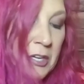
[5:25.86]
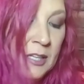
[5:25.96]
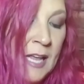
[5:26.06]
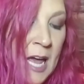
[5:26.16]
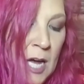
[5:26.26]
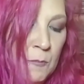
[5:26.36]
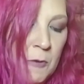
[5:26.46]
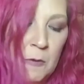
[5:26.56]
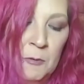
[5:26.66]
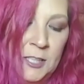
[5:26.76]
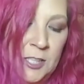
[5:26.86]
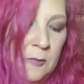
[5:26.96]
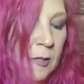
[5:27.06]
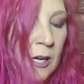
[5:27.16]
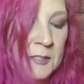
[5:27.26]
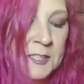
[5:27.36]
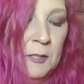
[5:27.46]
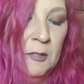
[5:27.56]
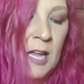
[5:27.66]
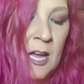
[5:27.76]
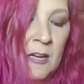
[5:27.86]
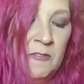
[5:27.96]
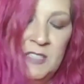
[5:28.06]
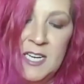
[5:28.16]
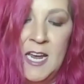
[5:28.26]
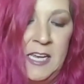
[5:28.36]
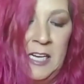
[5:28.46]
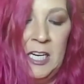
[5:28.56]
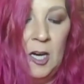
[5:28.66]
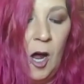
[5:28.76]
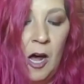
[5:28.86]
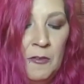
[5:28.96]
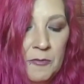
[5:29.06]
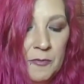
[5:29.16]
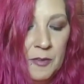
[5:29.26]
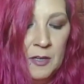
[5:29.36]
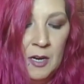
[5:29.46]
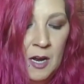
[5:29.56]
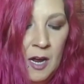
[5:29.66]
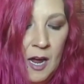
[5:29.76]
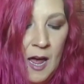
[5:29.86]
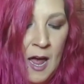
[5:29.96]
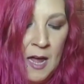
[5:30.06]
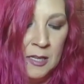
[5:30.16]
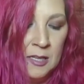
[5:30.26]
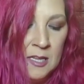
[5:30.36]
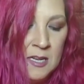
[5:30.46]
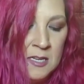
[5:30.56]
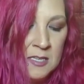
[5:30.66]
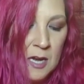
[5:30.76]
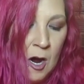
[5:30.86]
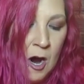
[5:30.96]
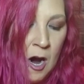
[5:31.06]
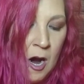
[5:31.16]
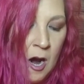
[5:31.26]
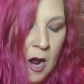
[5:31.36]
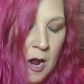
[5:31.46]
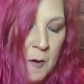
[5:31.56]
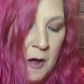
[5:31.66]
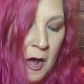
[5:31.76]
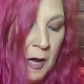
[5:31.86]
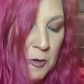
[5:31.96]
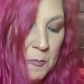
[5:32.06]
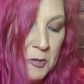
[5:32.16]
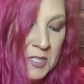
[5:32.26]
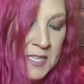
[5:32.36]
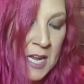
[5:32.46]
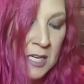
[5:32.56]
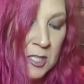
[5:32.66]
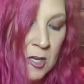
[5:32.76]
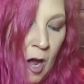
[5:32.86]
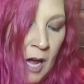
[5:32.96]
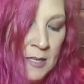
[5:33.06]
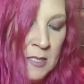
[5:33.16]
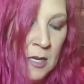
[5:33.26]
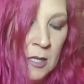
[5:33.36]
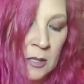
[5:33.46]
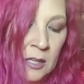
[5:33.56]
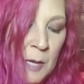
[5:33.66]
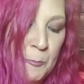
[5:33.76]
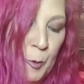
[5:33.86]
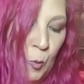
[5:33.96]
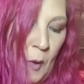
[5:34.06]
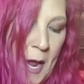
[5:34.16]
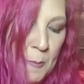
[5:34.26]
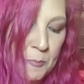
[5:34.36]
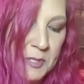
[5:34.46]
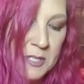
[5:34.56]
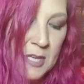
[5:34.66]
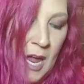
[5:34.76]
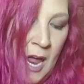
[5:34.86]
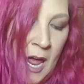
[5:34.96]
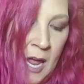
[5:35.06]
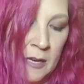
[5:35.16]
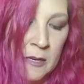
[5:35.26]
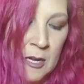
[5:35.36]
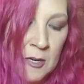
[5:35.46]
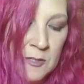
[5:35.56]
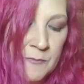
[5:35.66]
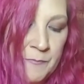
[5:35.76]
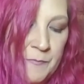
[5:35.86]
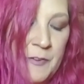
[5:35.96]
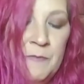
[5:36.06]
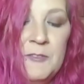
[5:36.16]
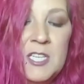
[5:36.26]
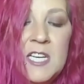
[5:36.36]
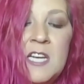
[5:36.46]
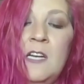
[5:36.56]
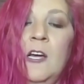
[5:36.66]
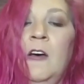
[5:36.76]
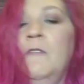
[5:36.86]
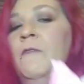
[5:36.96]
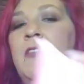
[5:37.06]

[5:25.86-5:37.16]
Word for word: glam, but you also love taking it off. And these are 100% cotton lip wipes, and there's 15 of